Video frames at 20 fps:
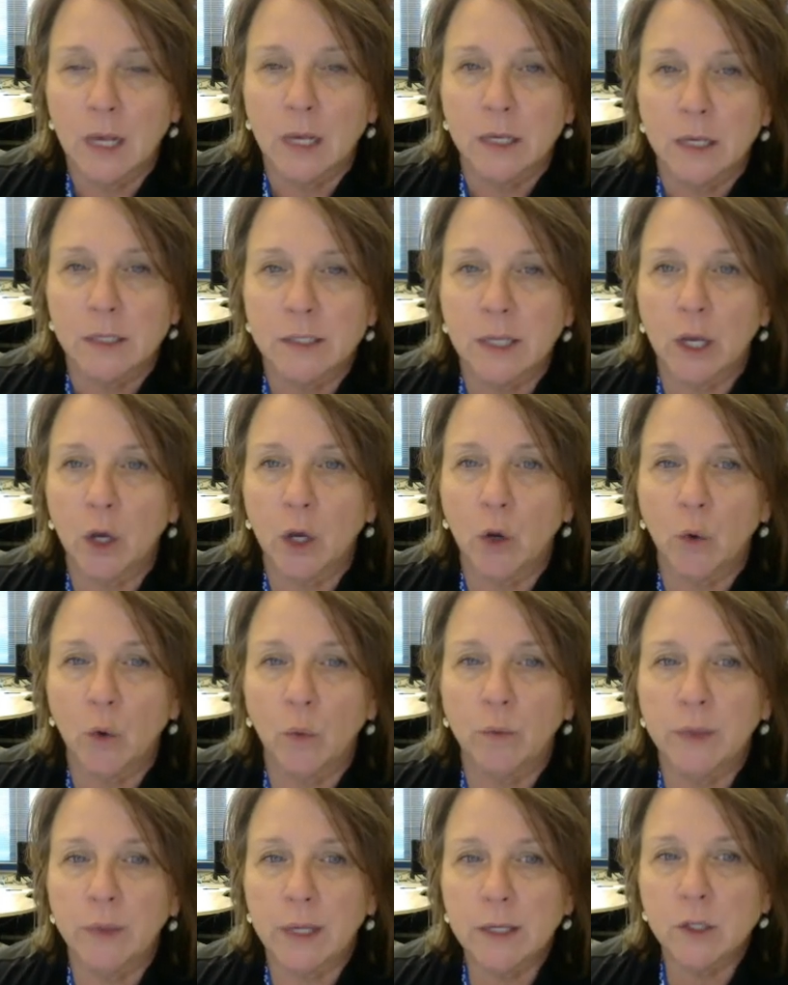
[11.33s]

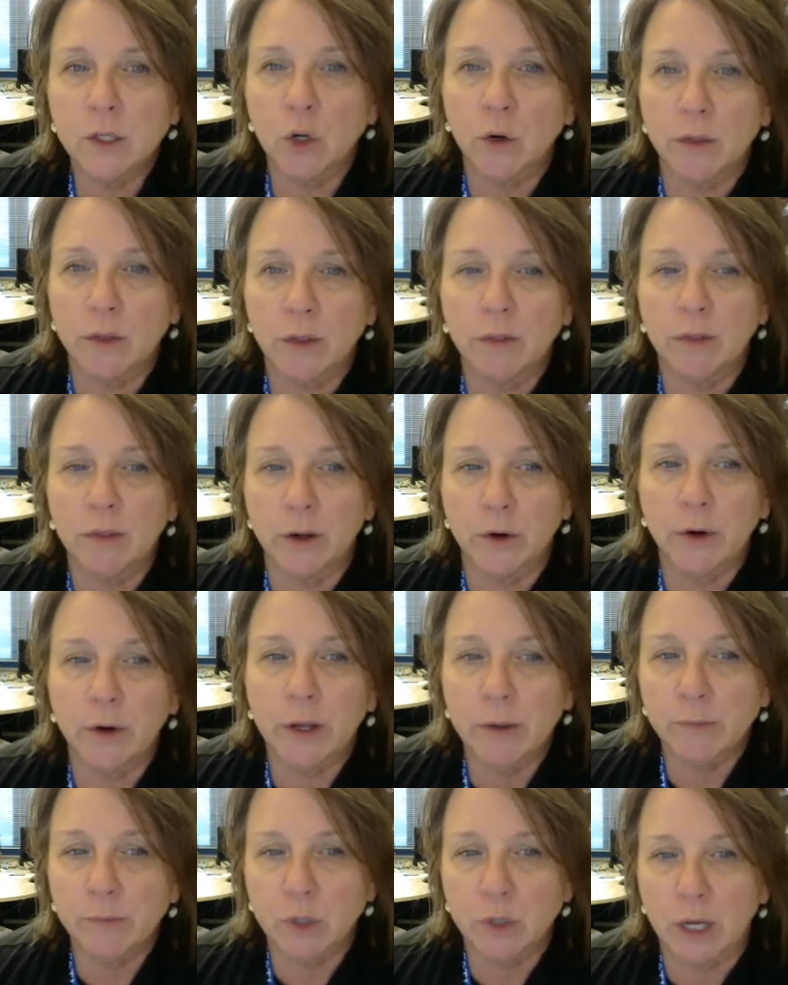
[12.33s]
So these are the theory
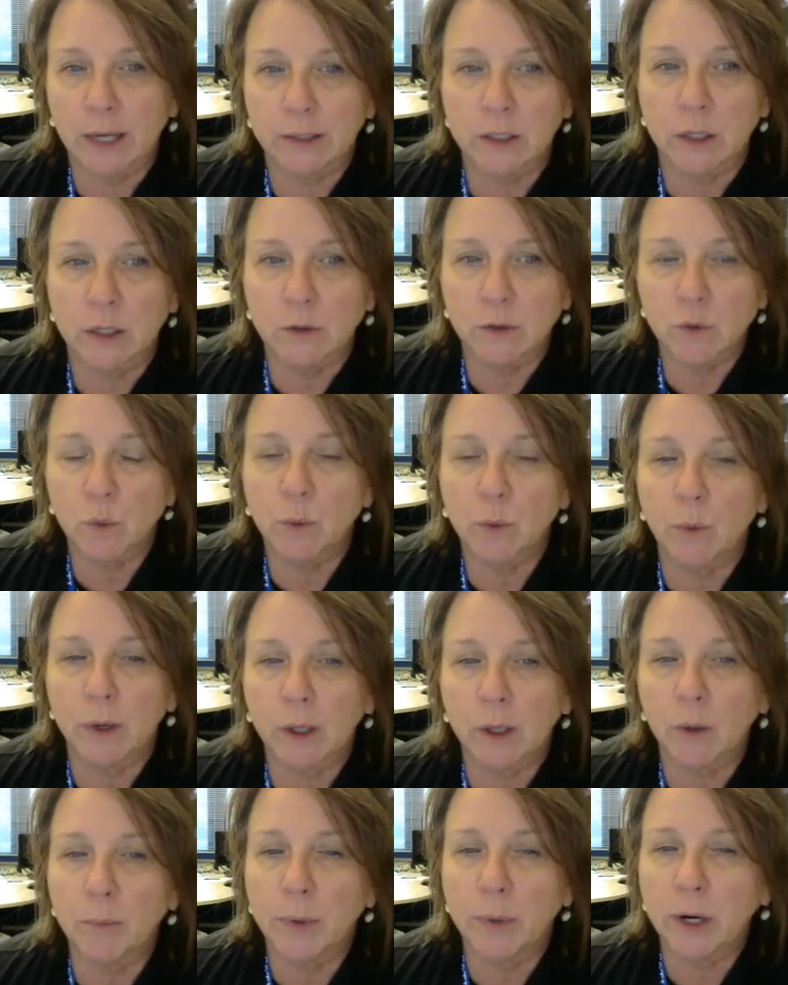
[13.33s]
objectives. We want to
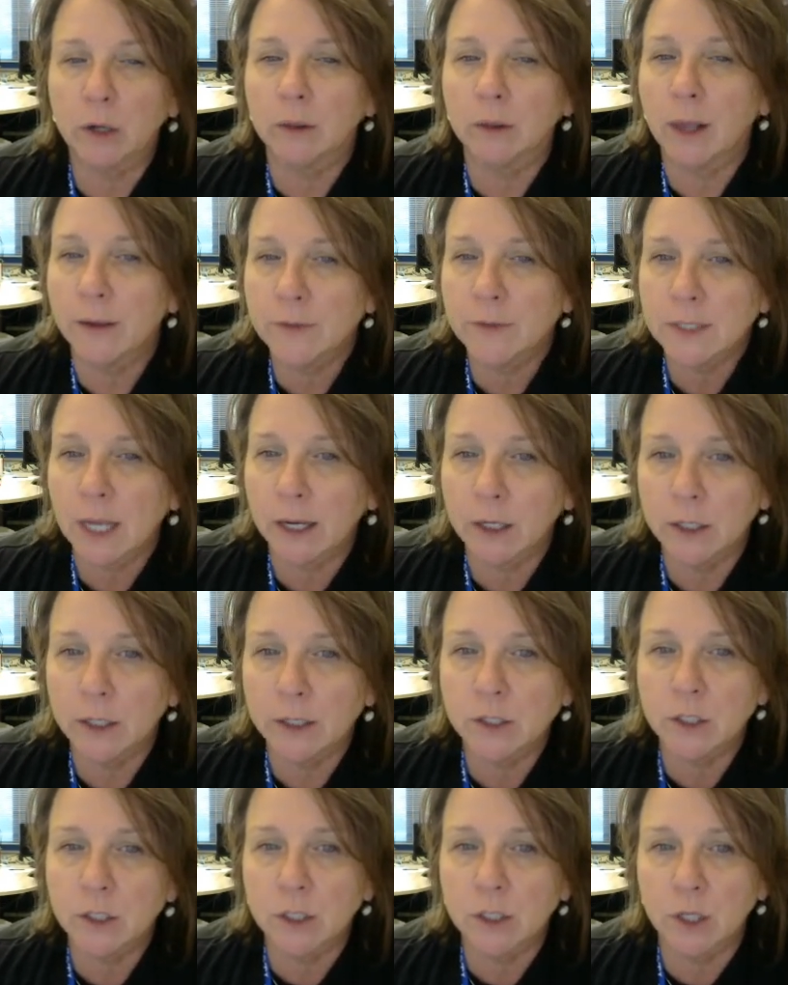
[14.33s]
compare
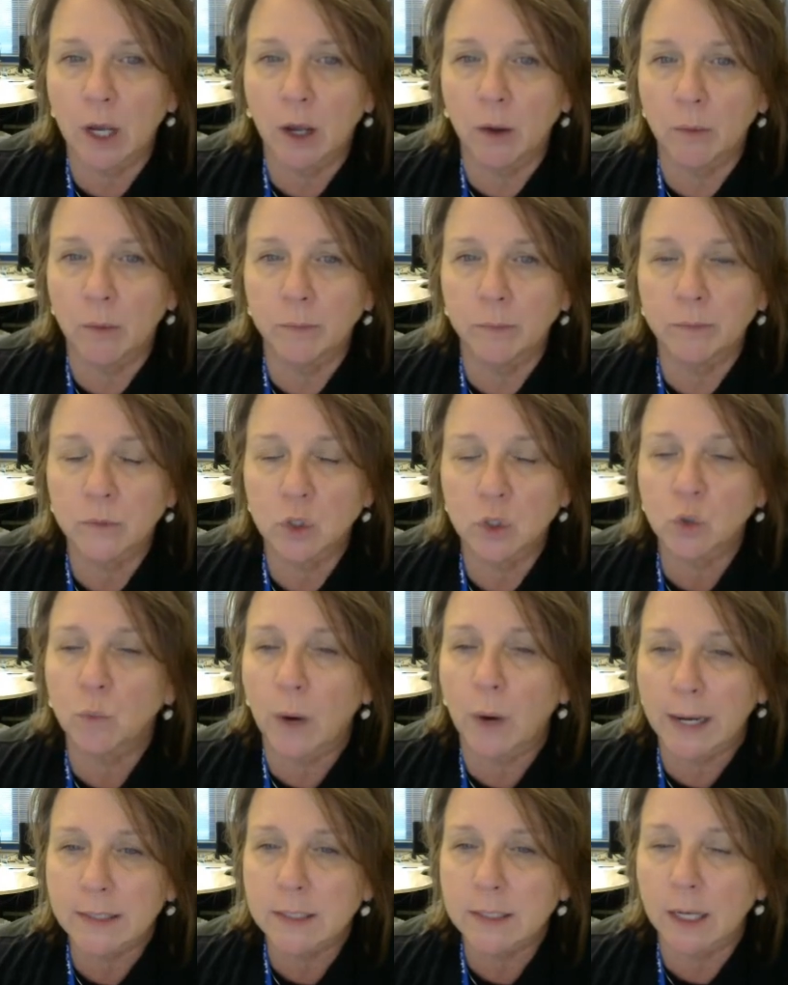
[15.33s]
left-sided to
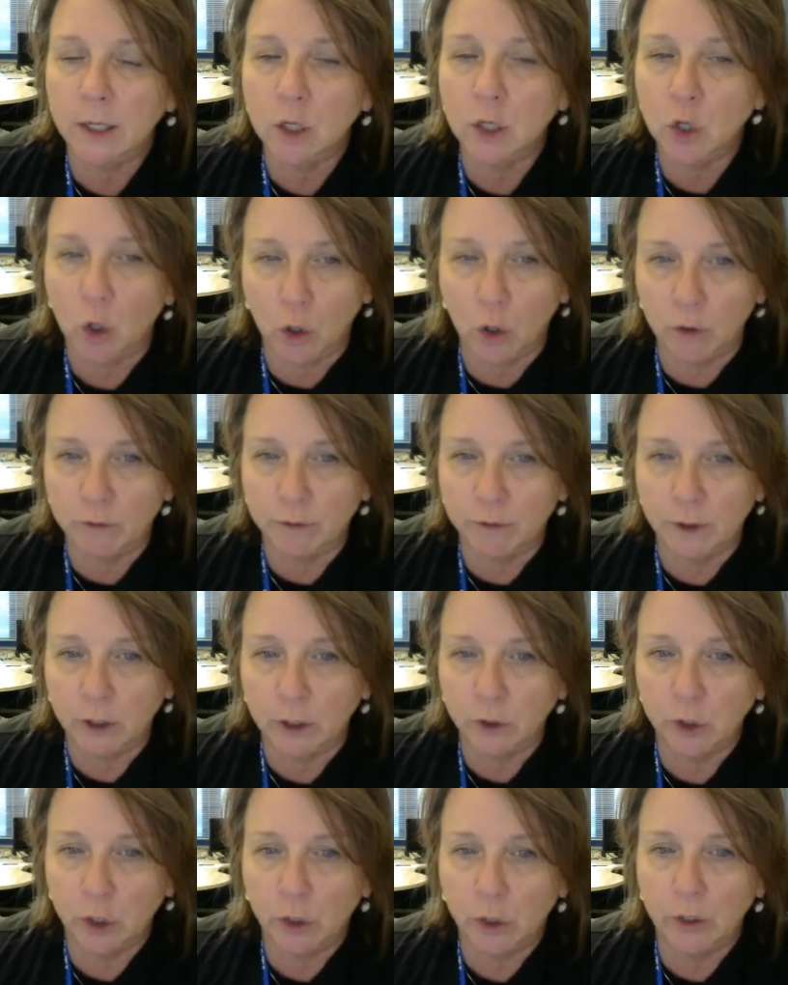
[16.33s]
right-sided heart
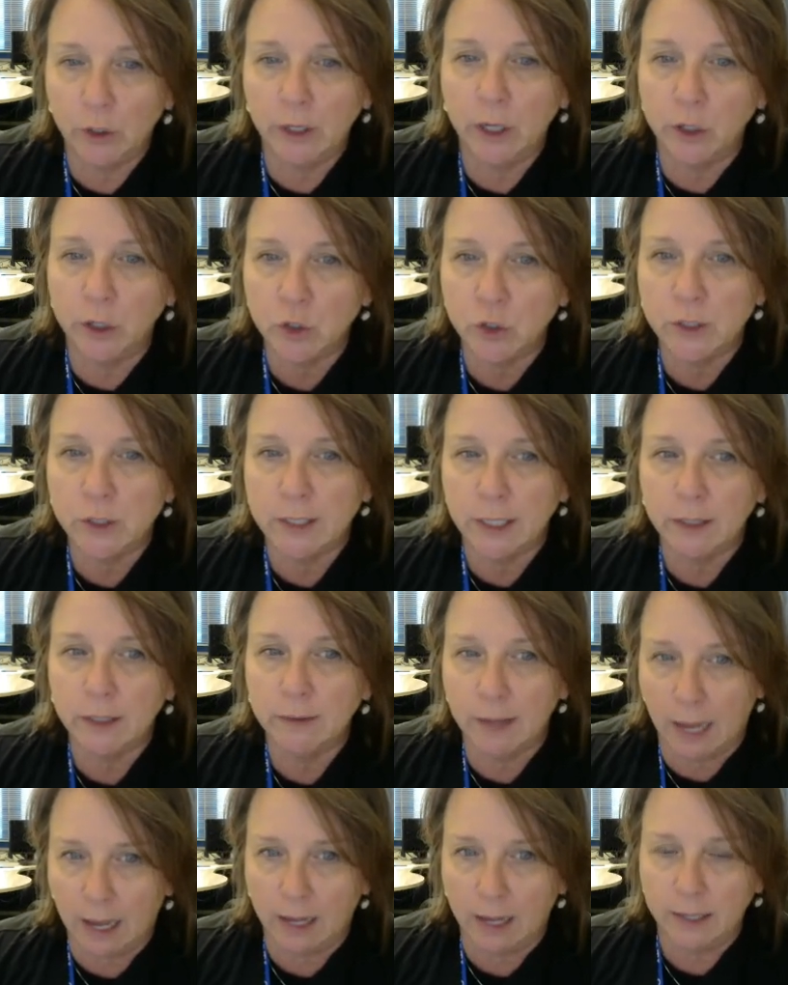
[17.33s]
failure and understand
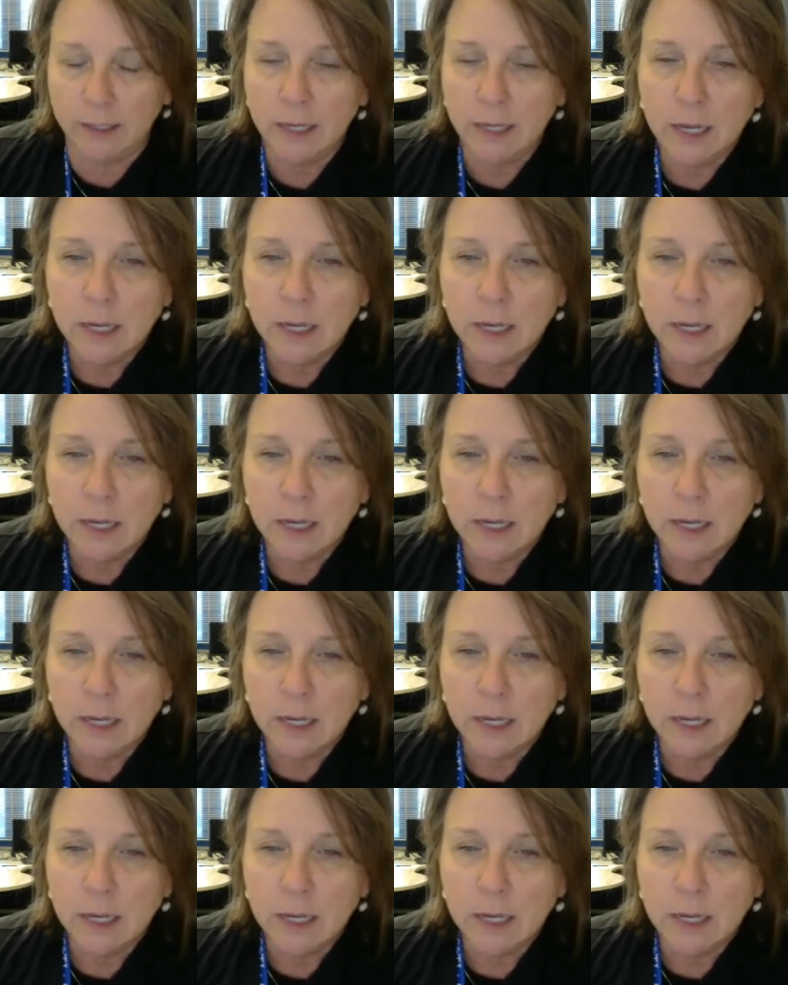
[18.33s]
that.